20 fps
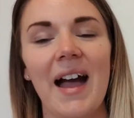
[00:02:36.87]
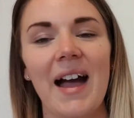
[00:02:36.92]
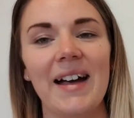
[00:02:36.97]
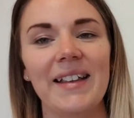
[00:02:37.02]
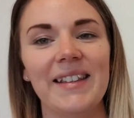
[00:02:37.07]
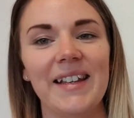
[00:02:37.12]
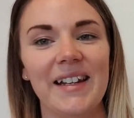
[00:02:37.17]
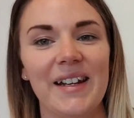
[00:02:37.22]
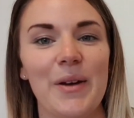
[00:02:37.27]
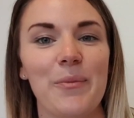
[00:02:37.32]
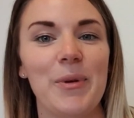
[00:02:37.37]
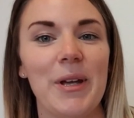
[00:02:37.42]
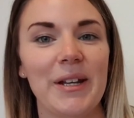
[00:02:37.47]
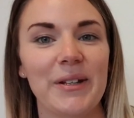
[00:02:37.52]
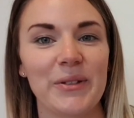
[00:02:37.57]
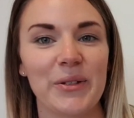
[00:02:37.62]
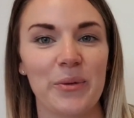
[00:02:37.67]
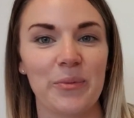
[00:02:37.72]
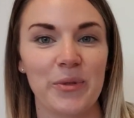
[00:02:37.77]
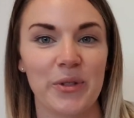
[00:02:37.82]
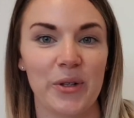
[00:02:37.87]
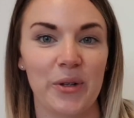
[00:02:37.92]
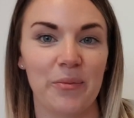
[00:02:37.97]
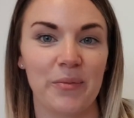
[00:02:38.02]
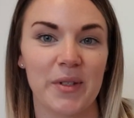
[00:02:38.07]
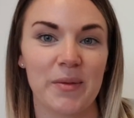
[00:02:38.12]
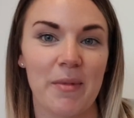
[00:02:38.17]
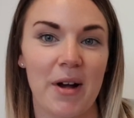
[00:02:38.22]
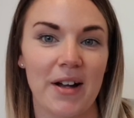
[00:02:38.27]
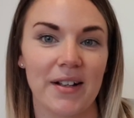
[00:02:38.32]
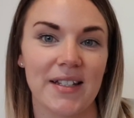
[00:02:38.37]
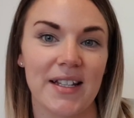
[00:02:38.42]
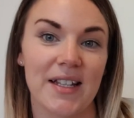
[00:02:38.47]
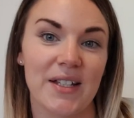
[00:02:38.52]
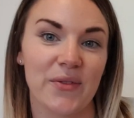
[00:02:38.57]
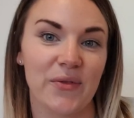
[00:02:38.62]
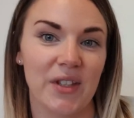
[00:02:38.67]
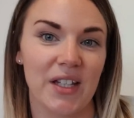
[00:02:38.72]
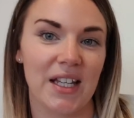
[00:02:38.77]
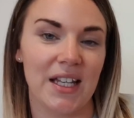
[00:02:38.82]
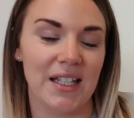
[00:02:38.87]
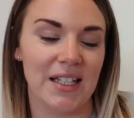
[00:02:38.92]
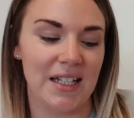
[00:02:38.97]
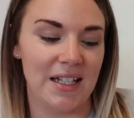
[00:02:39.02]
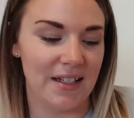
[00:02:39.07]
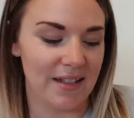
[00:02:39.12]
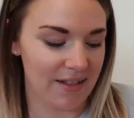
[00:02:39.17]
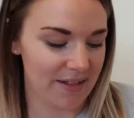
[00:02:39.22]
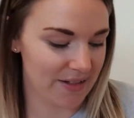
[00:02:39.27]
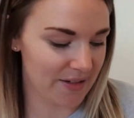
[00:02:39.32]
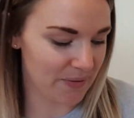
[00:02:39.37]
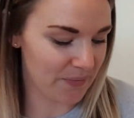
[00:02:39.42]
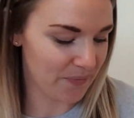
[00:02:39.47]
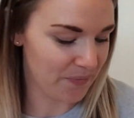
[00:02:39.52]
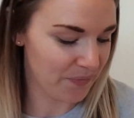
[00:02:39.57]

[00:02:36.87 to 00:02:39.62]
And then I picked up some Smarties for the kiddies.